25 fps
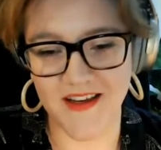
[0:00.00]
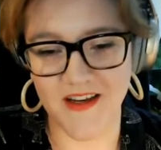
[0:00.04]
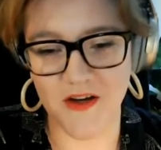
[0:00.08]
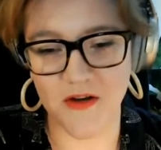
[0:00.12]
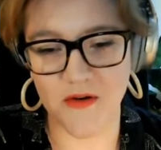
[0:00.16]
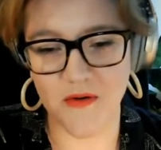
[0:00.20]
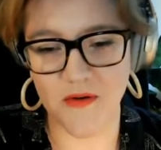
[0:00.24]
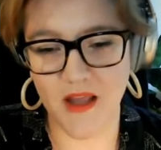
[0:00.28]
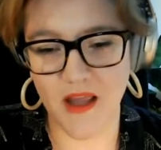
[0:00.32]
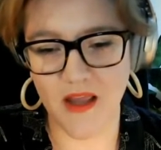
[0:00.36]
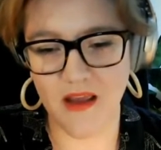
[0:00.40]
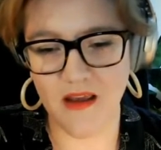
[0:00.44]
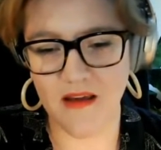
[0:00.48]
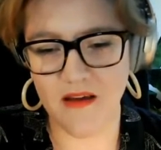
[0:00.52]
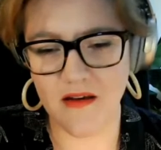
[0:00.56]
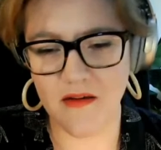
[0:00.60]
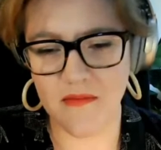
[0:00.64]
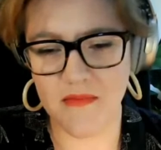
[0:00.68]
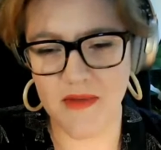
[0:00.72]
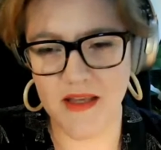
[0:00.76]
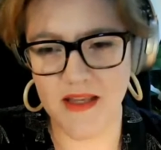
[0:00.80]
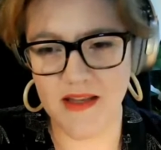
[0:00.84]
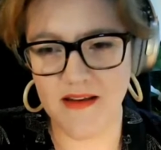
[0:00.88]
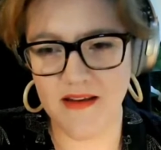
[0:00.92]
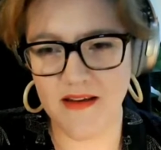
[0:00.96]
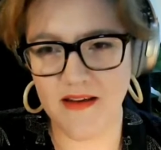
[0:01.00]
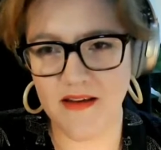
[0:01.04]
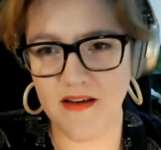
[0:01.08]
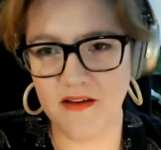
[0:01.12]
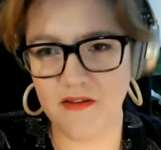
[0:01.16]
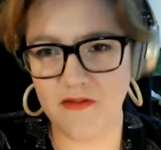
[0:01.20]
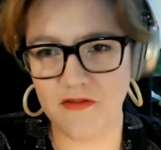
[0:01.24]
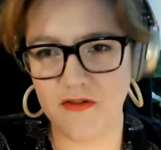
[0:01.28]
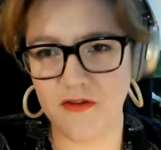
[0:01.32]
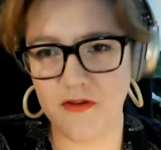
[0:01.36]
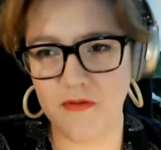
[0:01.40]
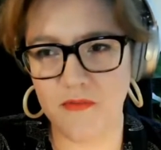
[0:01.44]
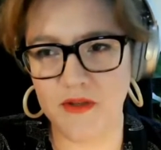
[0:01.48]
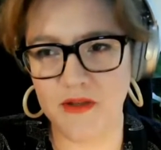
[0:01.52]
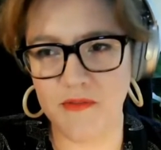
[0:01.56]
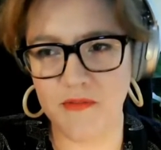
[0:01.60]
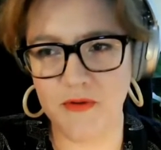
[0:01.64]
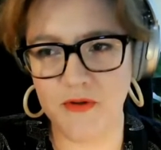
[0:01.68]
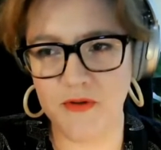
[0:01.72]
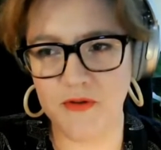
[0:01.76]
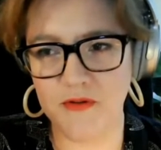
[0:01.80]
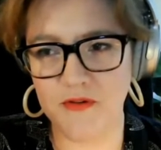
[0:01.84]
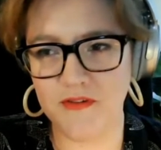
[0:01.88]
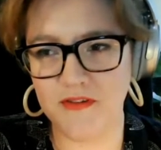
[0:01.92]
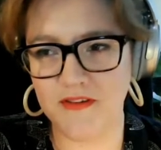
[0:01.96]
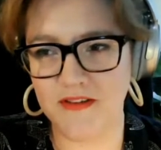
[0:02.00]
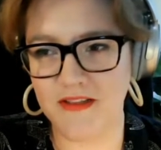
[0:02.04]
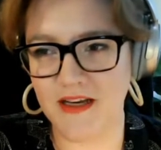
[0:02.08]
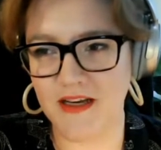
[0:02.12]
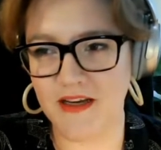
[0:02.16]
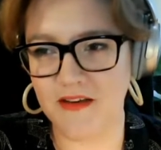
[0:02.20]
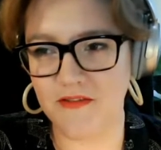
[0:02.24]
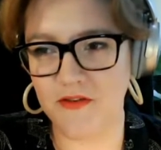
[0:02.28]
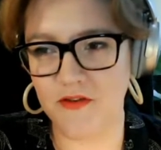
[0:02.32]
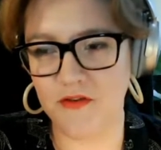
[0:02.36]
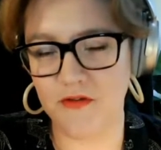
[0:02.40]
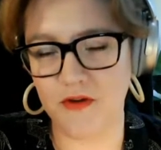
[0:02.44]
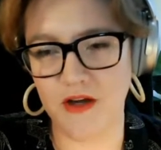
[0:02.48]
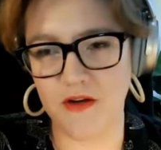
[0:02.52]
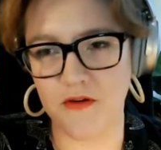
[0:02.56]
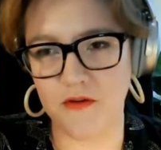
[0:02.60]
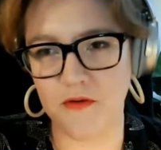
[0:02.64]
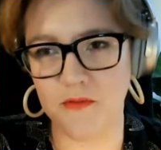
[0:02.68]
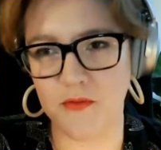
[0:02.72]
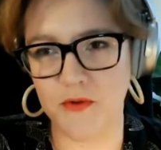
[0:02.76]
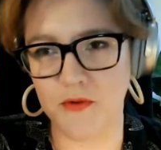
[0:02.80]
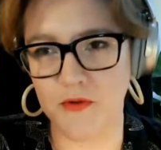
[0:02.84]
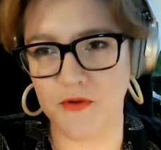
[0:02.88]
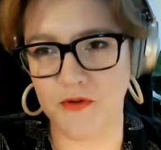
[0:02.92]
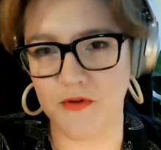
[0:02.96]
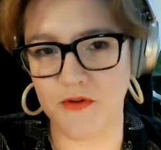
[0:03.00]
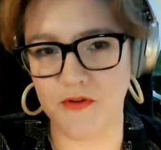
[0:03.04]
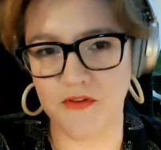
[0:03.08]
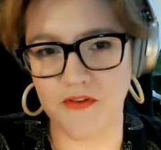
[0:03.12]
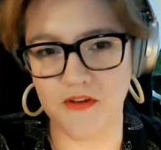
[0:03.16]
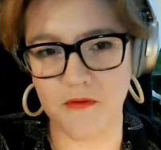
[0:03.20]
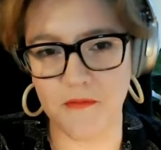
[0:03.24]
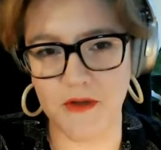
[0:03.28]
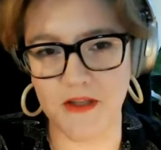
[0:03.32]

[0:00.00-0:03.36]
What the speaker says: create a media for people whose lives straddle borders.